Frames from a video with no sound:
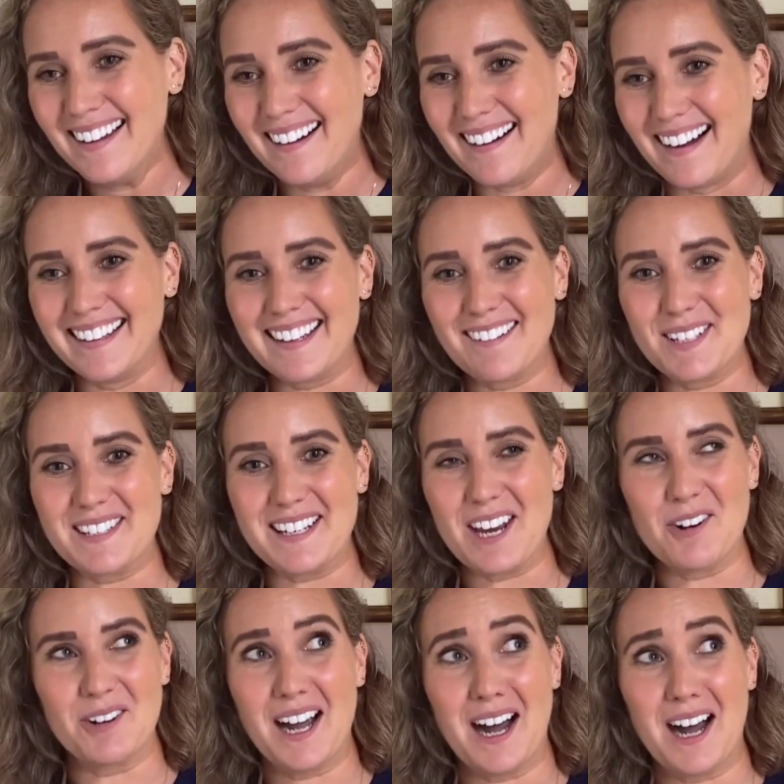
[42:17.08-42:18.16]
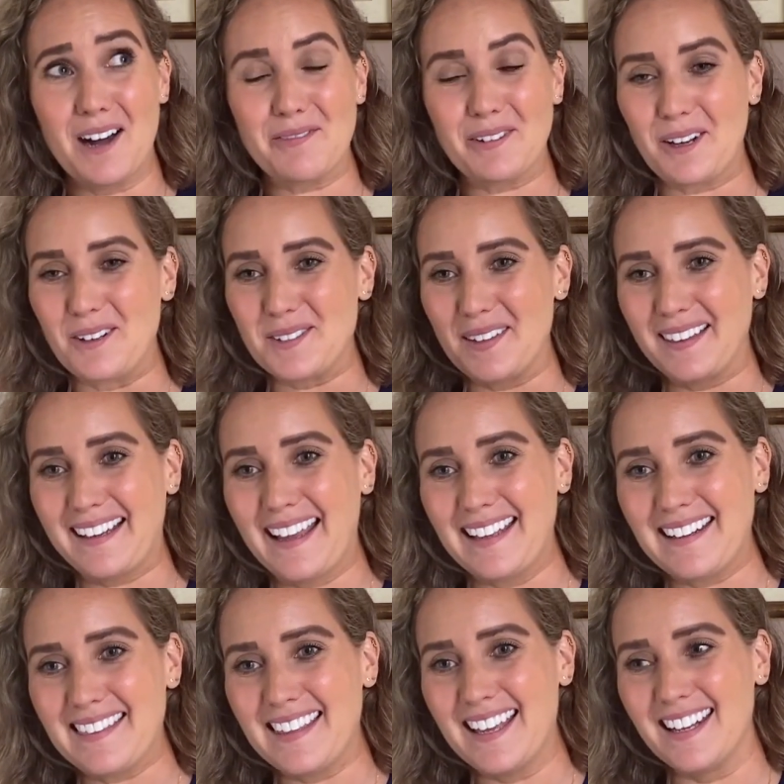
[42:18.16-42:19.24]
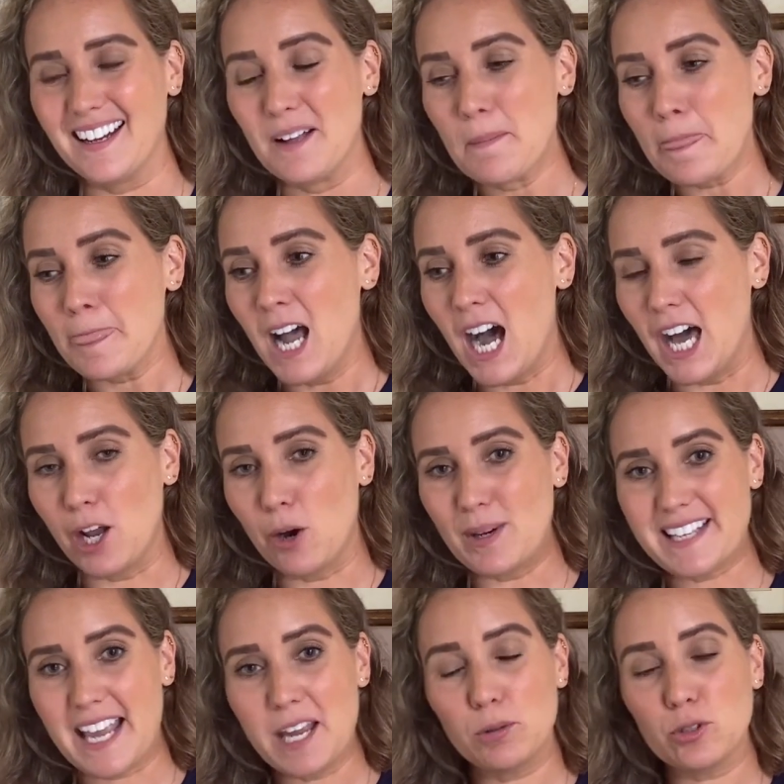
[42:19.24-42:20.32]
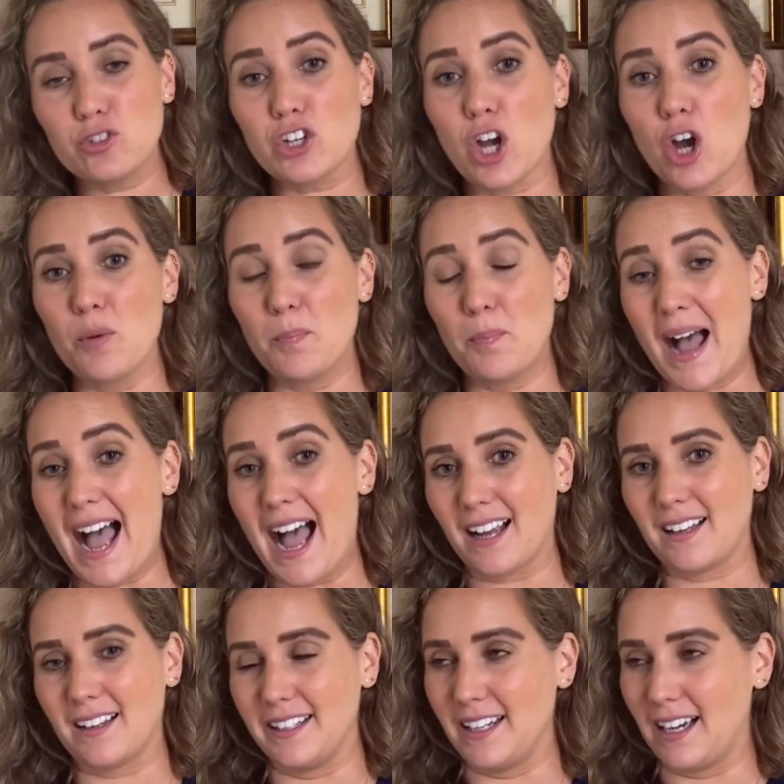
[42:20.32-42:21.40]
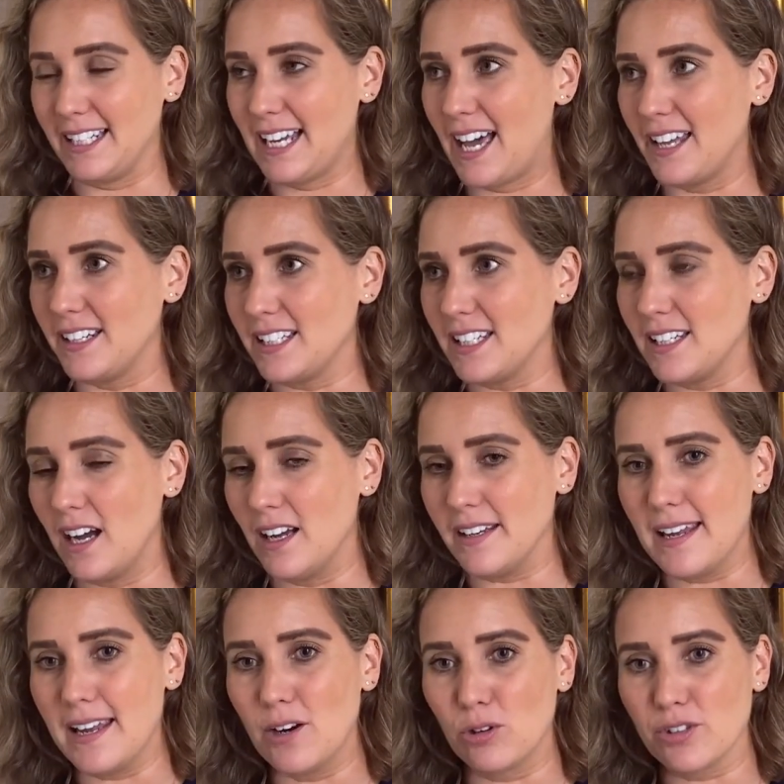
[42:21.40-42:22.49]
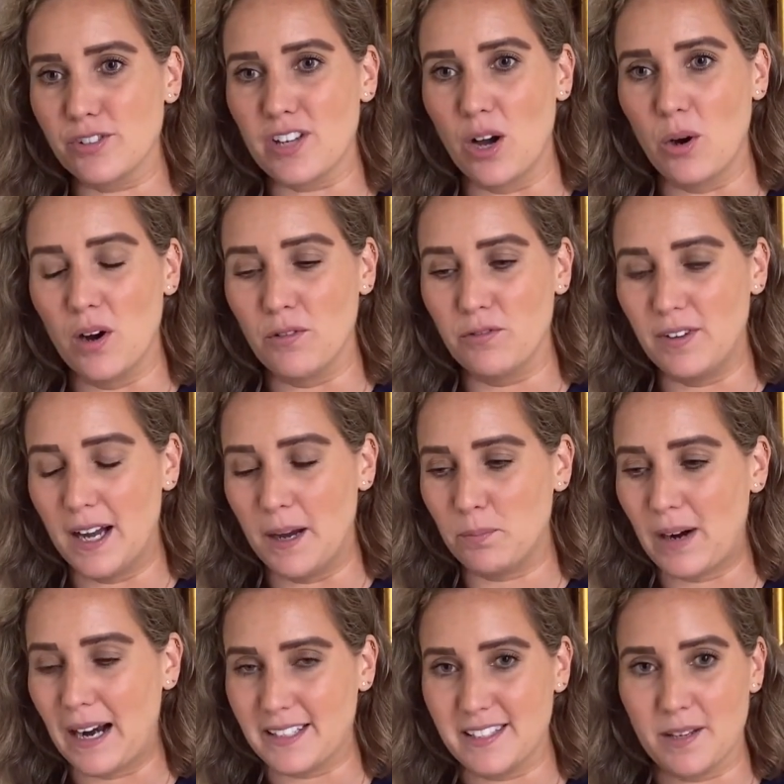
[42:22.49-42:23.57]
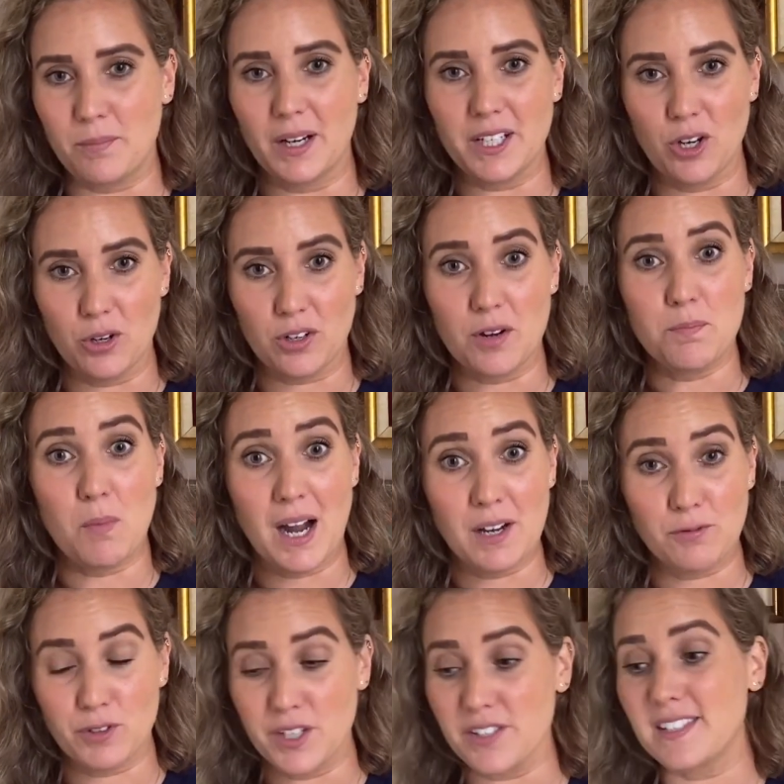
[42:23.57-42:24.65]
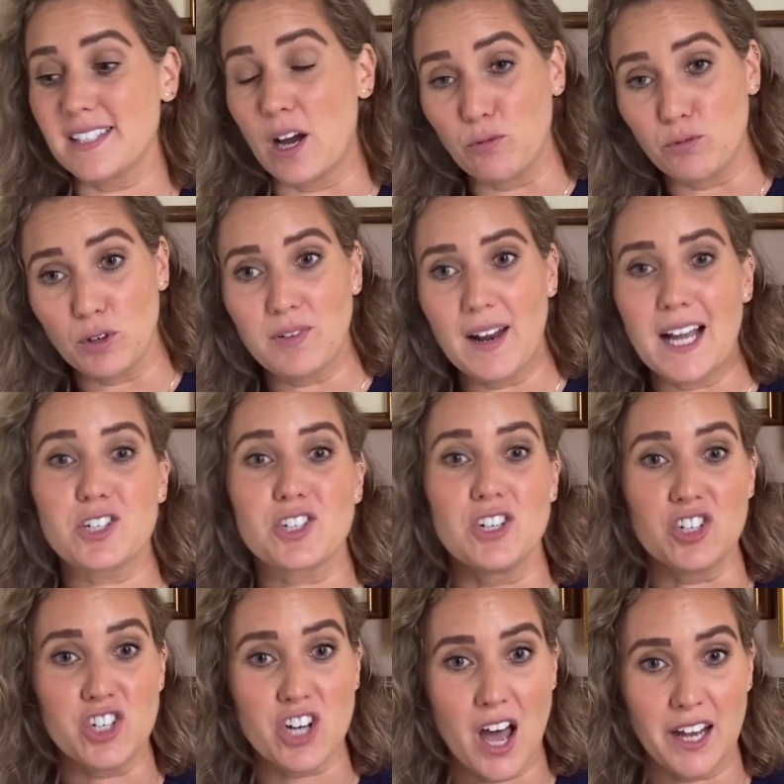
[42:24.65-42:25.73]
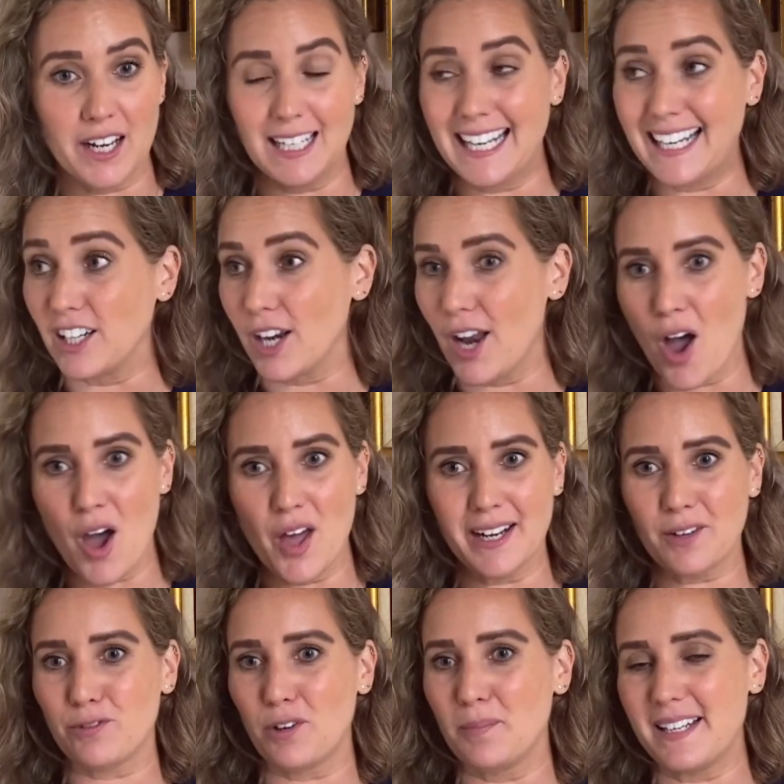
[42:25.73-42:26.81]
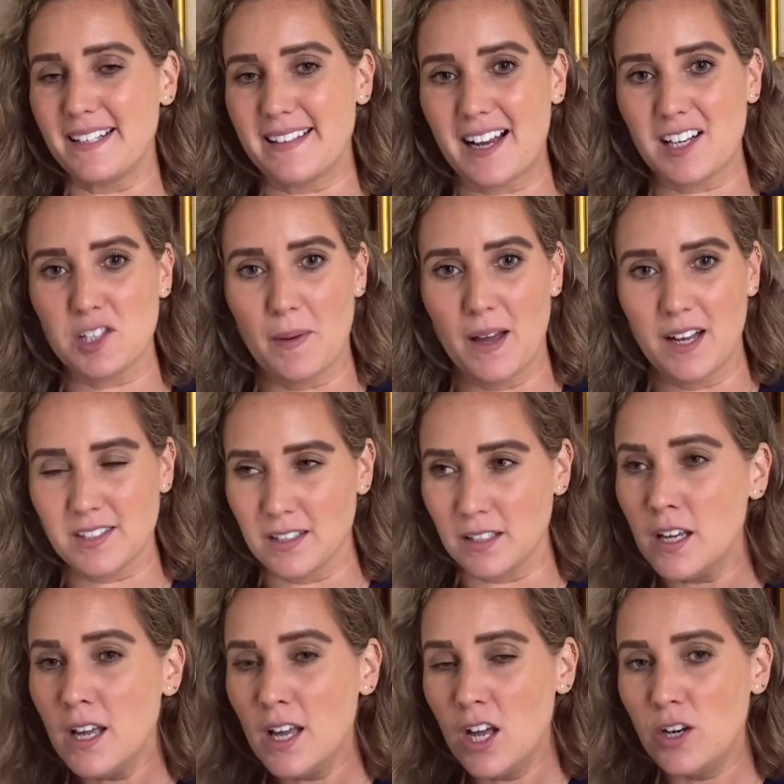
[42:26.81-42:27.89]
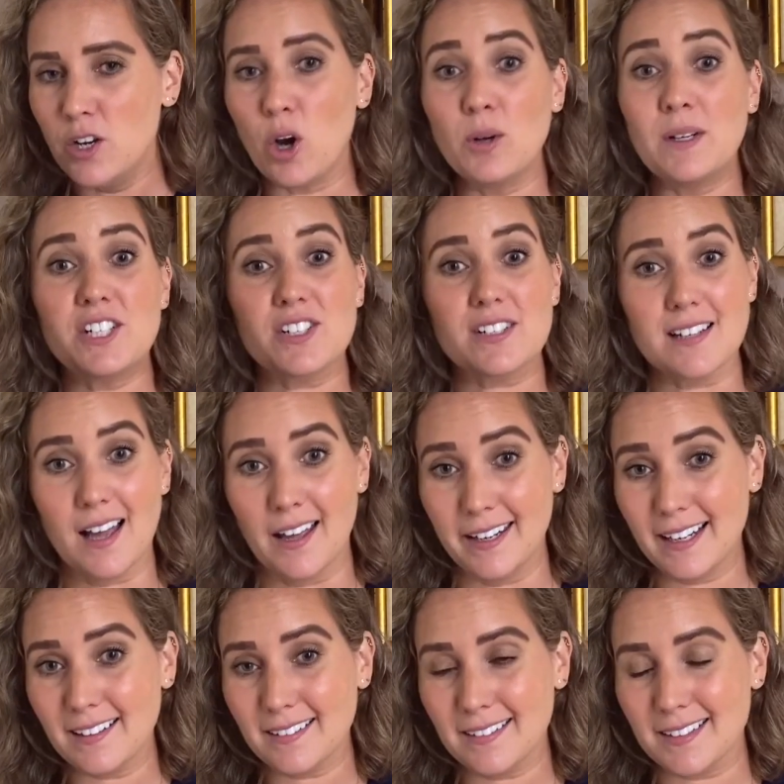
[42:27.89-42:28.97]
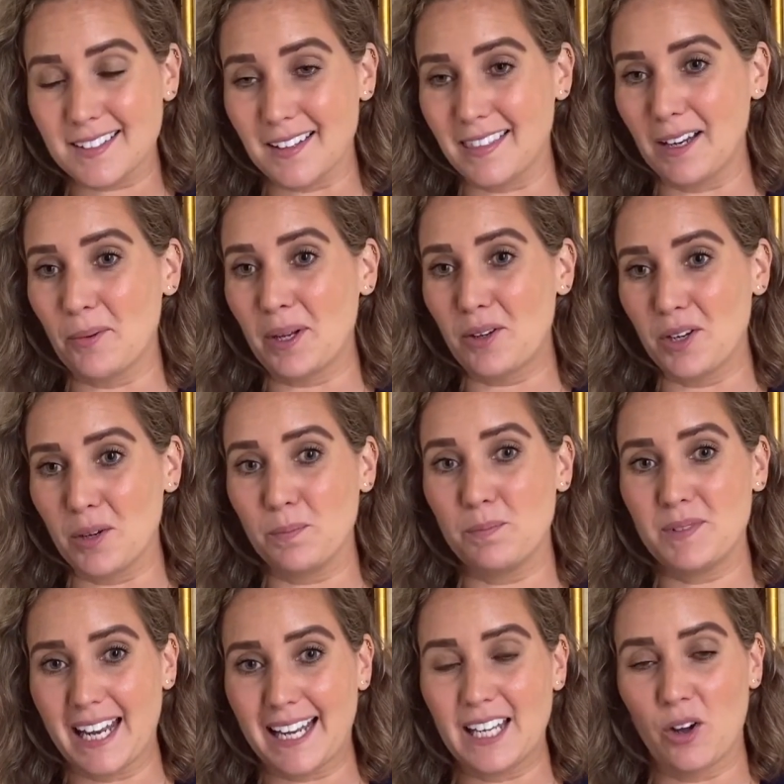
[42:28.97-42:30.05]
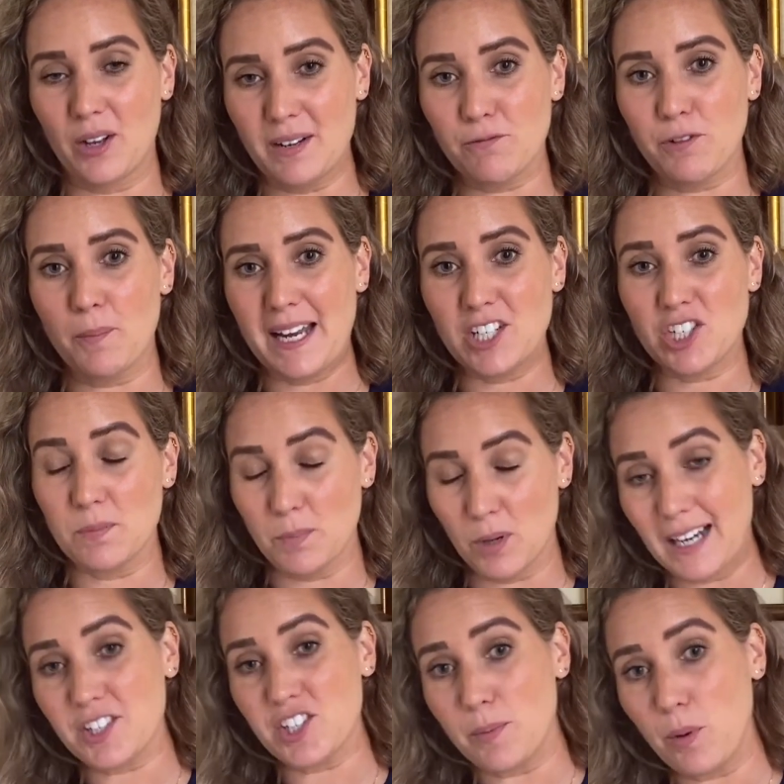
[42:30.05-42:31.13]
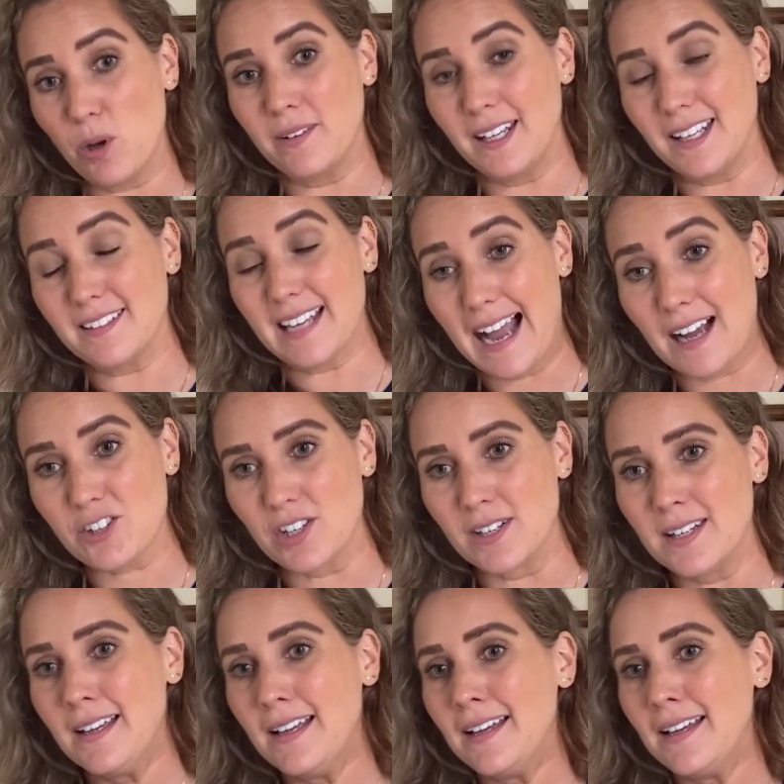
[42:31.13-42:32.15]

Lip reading: I think it was a year and a half ago. I was at the Gailey Theatre, and I was able to go back. I'd had a year or so of practicing my yoga, mindfulness, self-reflection, journaling, learning from these experts, and not only just learning, because I think we're good at taking on information, but actually putting it into action.